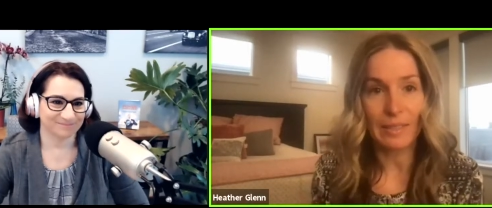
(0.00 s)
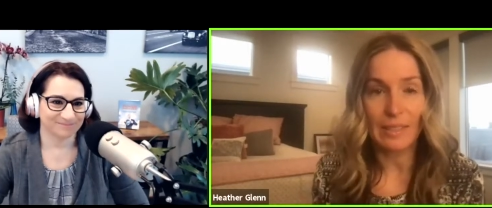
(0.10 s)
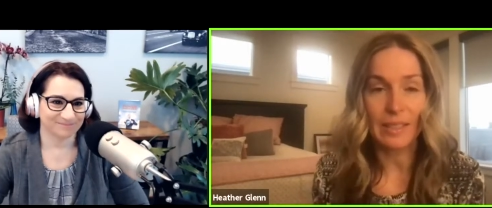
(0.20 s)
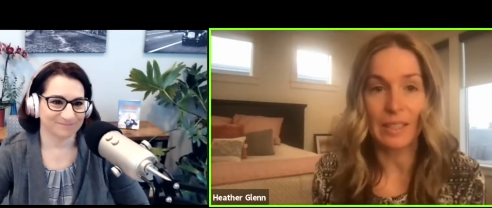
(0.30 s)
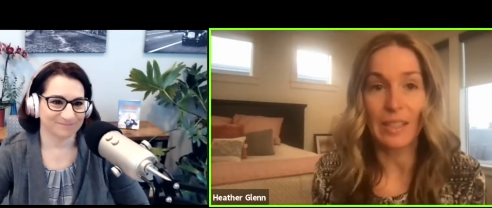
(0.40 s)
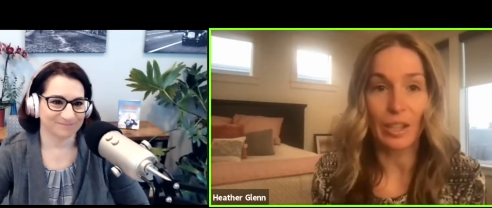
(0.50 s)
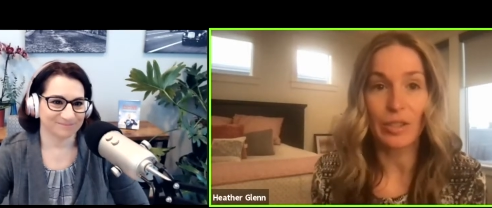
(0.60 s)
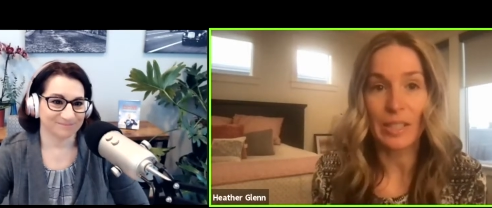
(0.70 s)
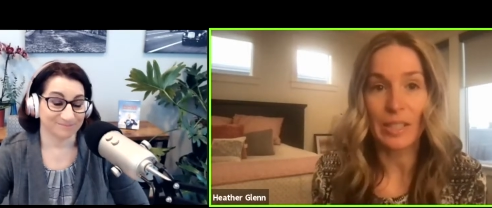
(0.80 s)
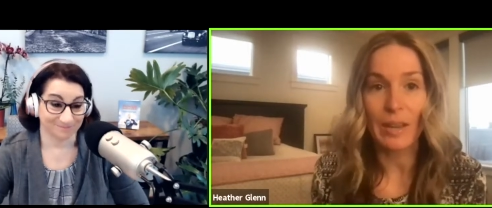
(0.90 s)
Speaker 1: didn't
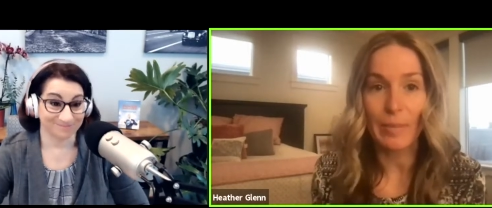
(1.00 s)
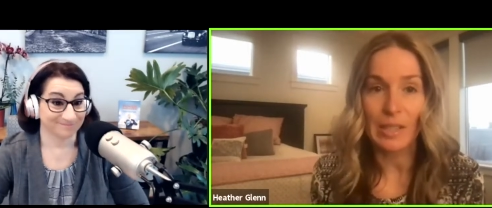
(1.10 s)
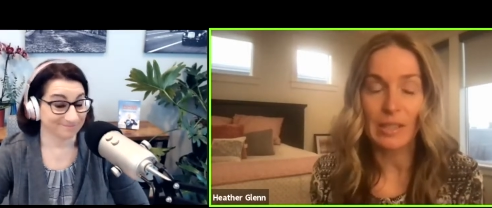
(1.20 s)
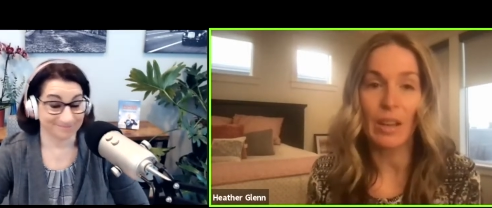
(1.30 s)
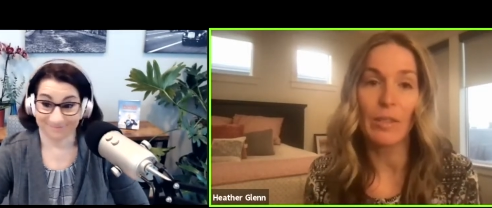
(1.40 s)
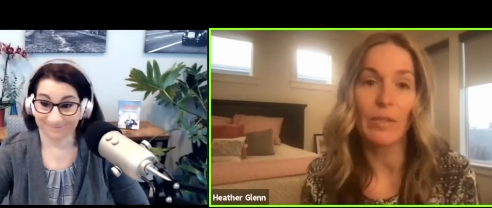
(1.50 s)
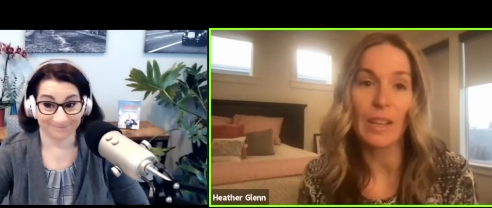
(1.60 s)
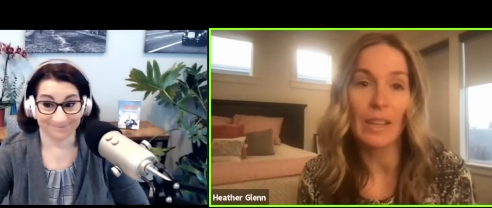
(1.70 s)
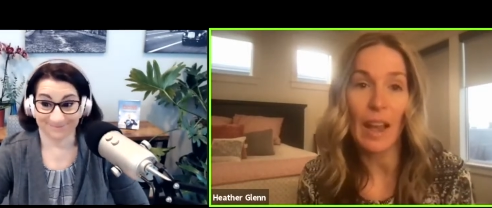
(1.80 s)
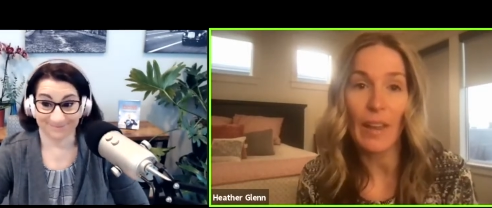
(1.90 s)
understand it myself?
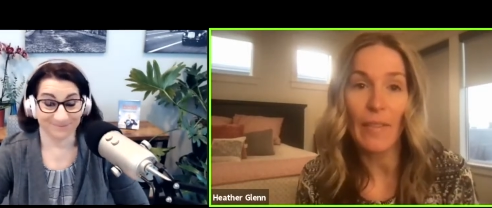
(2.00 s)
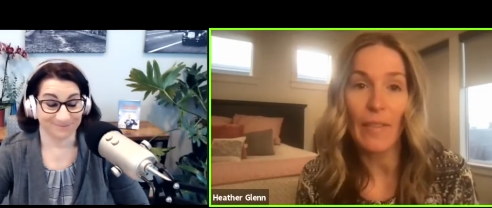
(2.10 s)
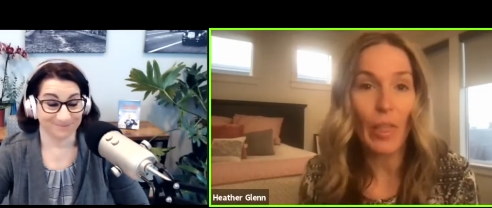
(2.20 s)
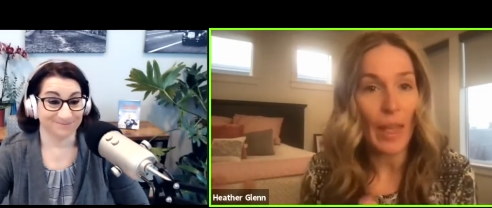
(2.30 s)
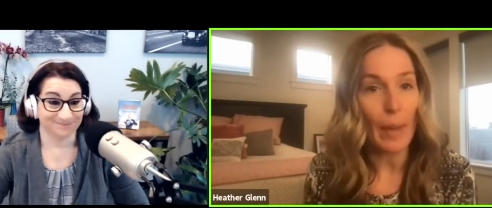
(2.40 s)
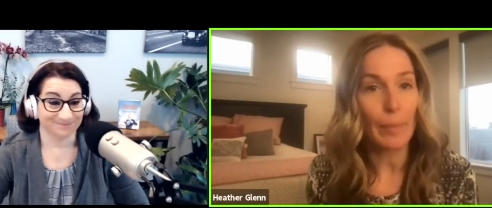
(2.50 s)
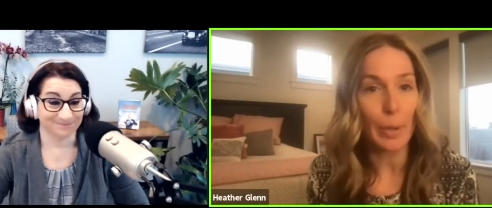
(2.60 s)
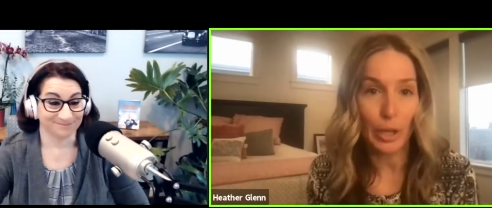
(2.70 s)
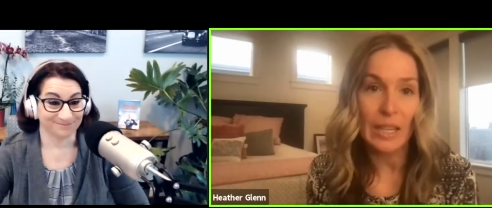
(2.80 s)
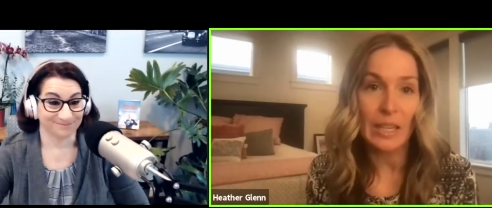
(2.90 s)
And I felt that
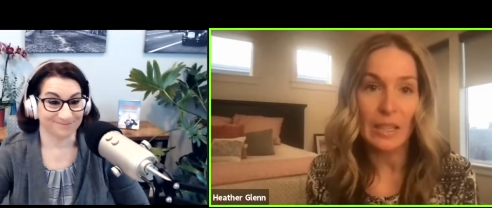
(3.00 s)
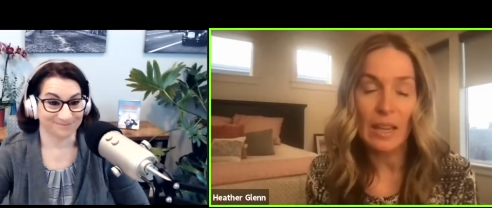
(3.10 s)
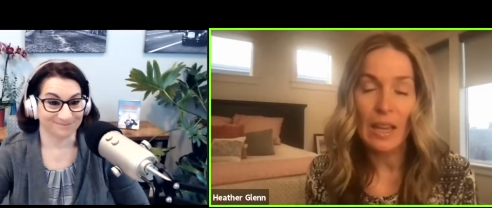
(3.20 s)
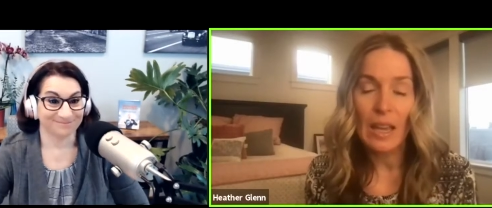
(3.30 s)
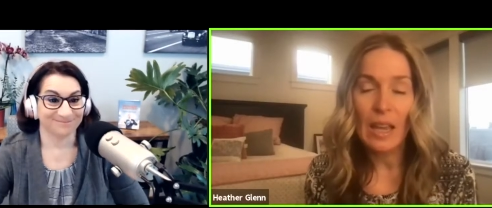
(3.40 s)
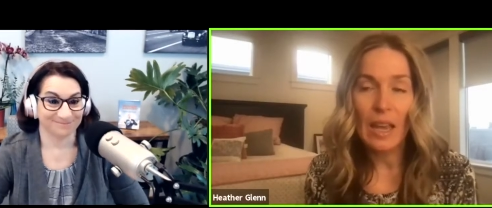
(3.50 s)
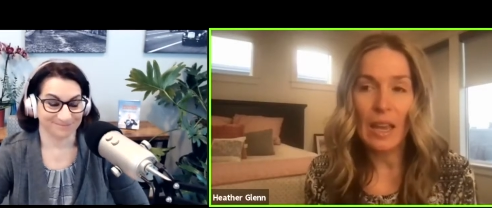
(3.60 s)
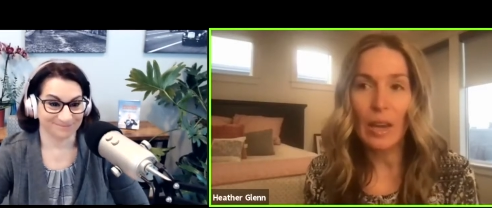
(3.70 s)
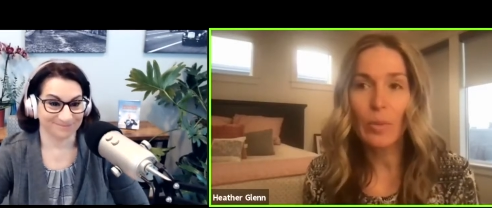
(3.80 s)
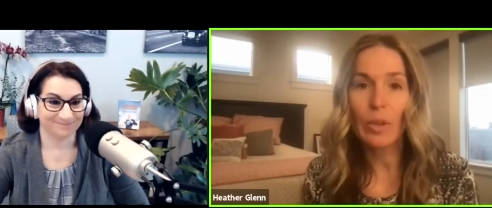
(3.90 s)
burden.
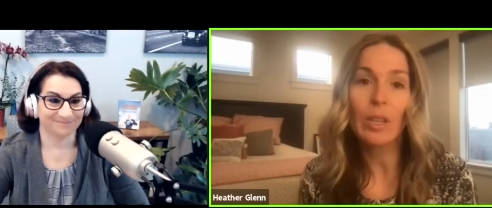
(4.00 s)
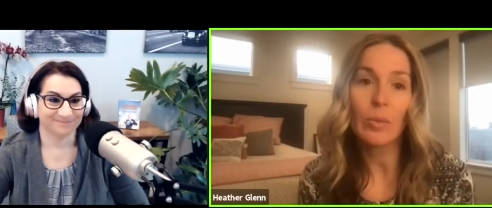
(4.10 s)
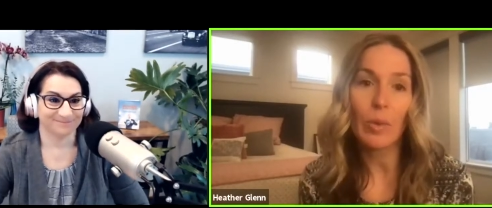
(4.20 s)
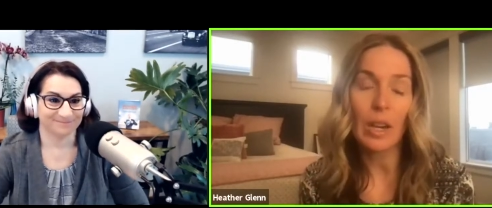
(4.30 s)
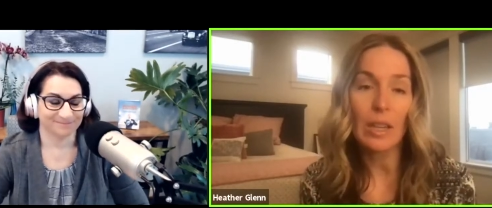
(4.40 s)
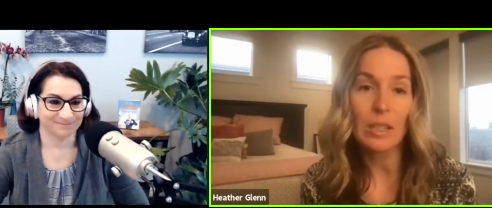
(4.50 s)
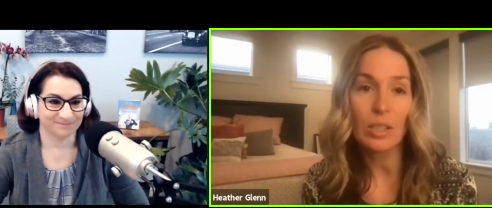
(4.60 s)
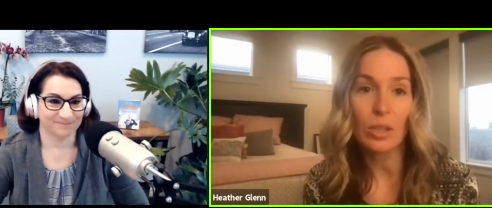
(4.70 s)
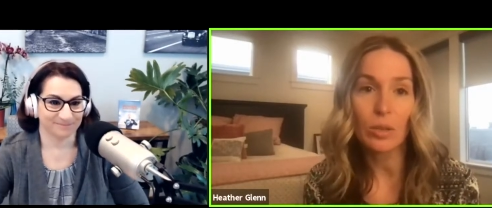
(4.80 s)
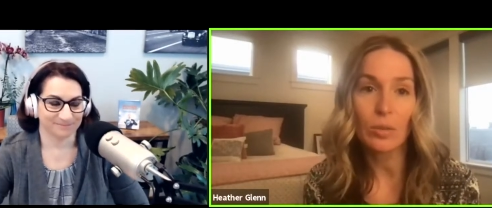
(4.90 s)
And I really wanted
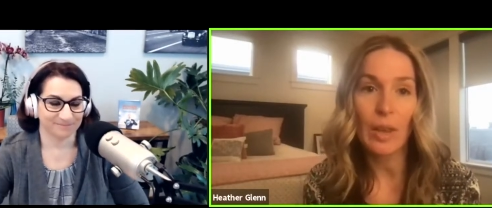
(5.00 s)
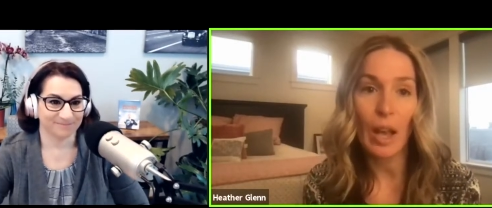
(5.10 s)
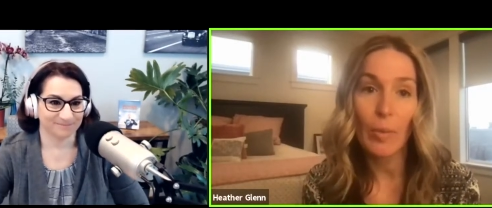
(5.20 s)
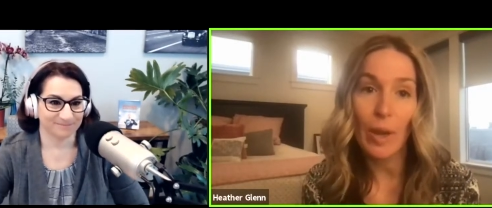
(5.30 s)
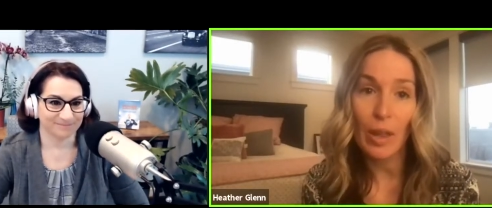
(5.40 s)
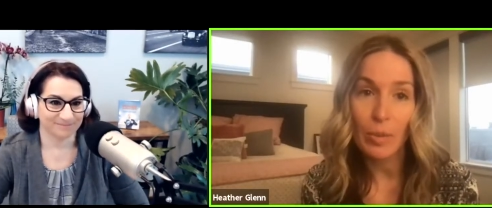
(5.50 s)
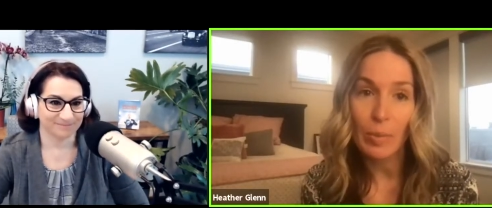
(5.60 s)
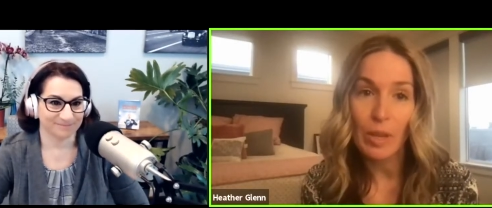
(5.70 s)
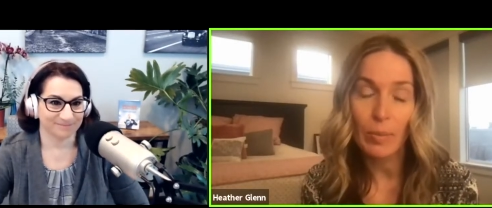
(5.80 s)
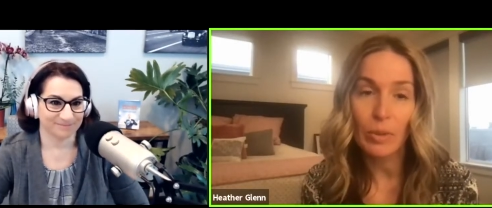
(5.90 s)
to help other
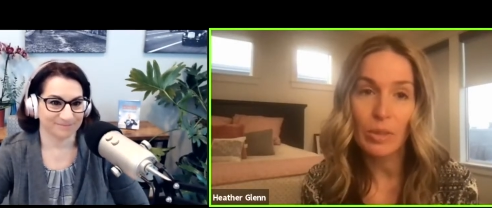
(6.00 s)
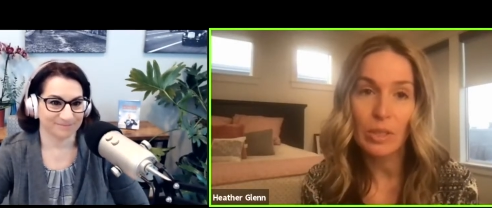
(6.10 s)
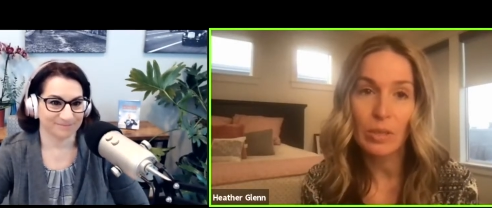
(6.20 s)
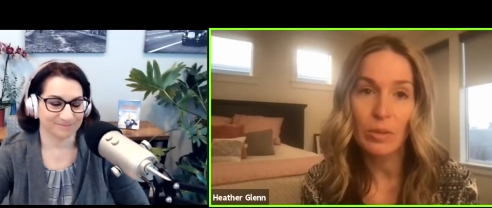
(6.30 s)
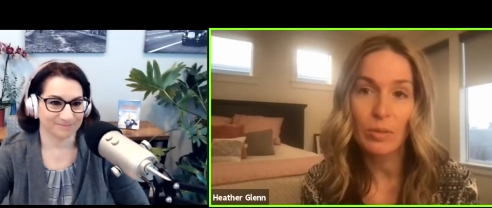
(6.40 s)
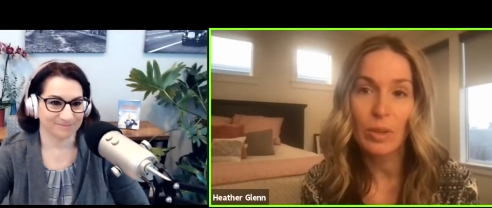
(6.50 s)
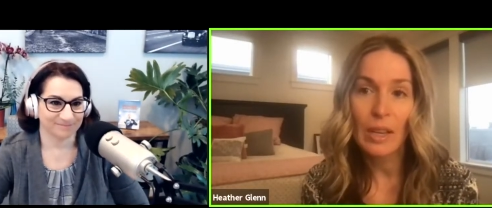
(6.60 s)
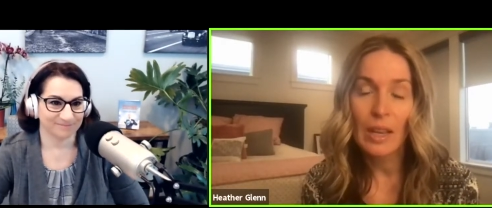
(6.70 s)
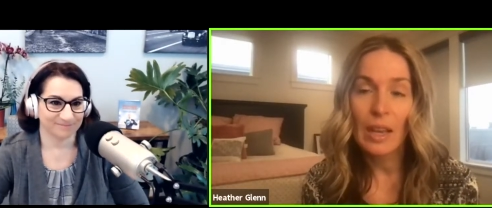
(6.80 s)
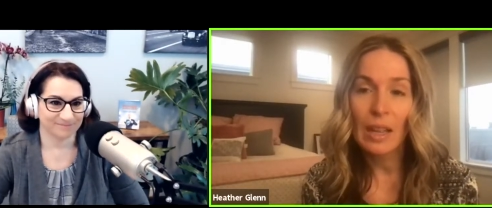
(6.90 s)
people to
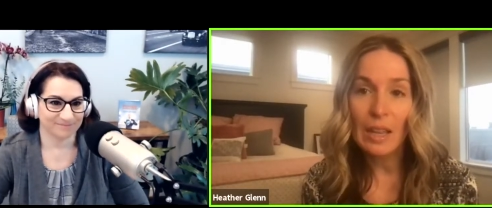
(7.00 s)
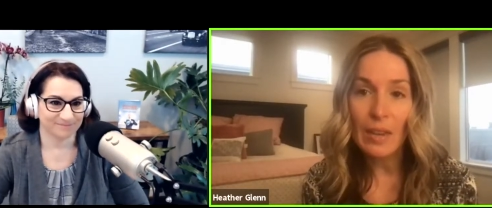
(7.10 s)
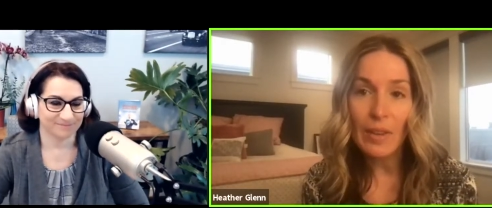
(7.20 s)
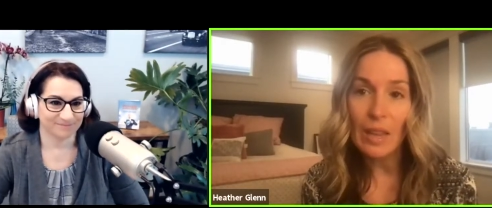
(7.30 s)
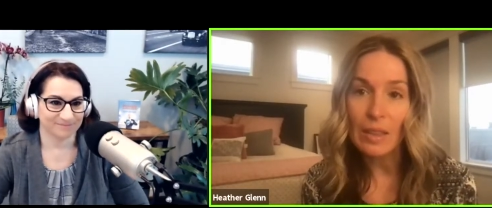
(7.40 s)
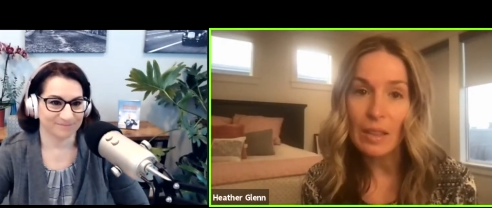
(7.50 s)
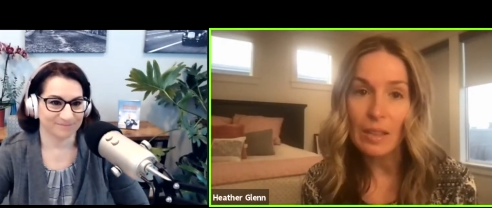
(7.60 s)
alleviate